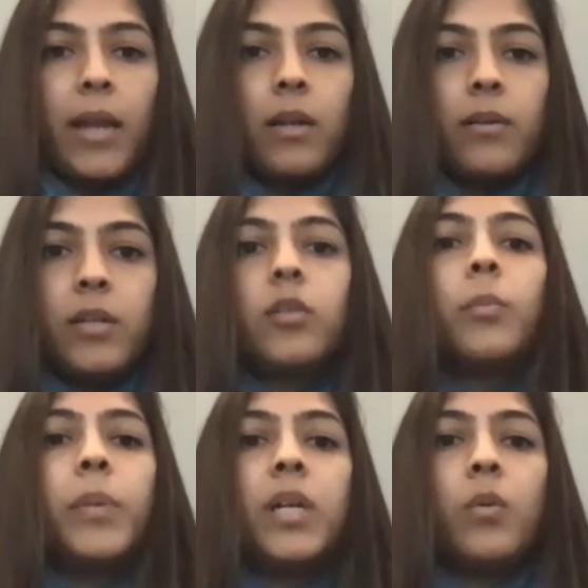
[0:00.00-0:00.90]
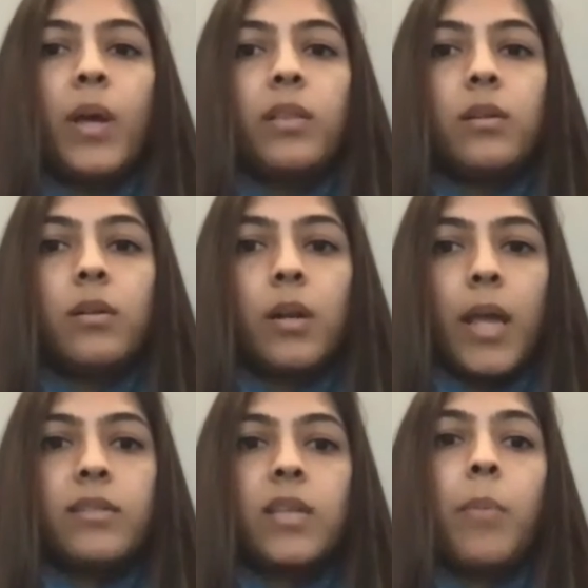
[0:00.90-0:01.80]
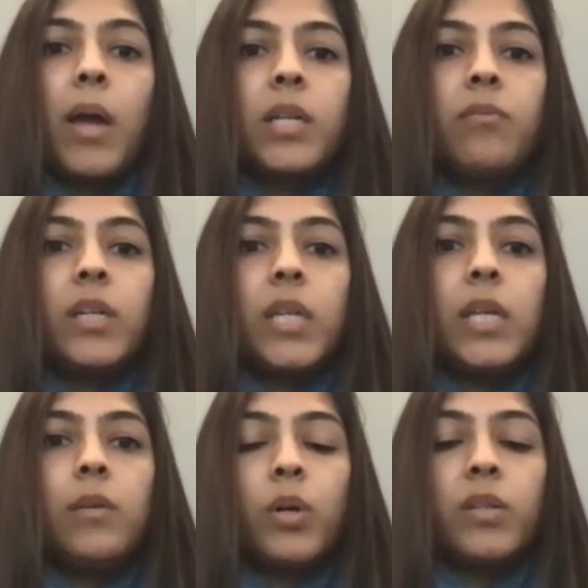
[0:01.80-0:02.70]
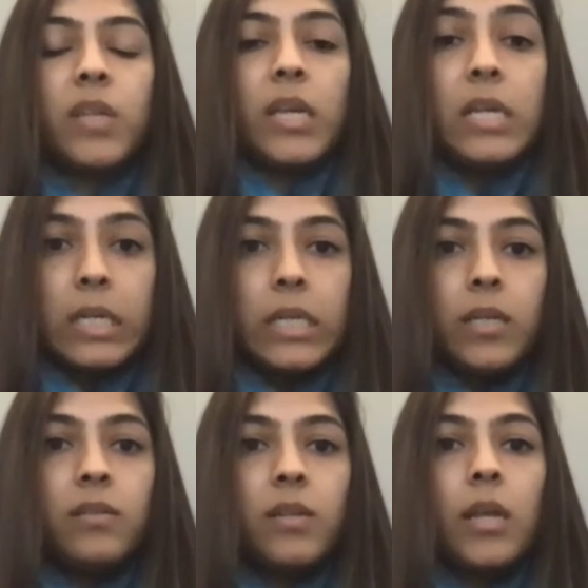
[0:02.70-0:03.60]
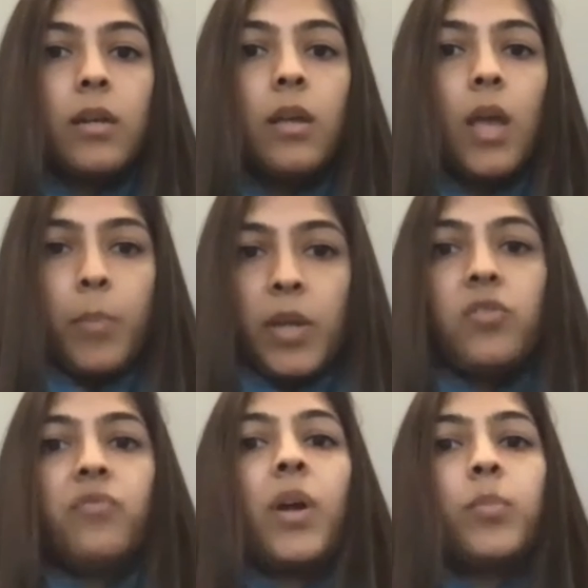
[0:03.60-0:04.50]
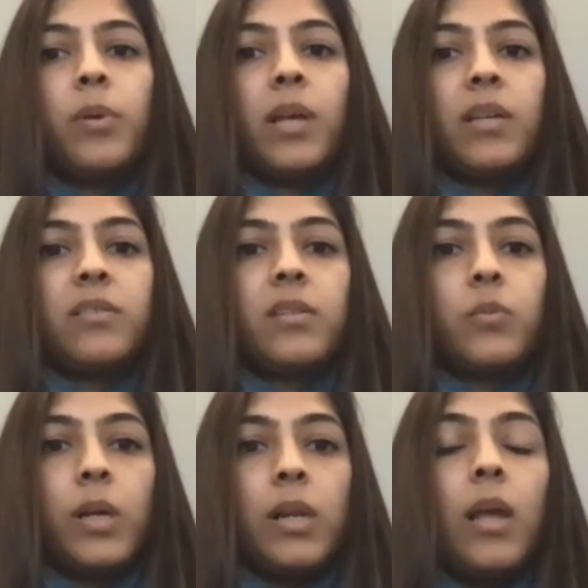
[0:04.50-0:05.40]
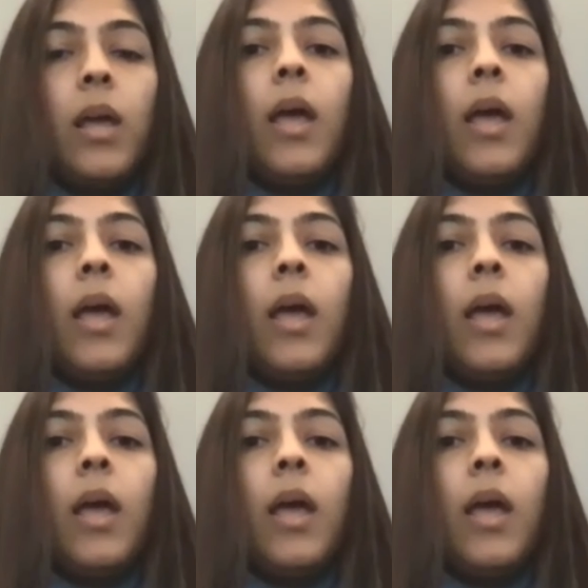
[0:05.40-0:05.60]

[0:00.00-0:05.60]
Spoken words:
determined whether enzyme activity was increased in patient fibroblasts as well.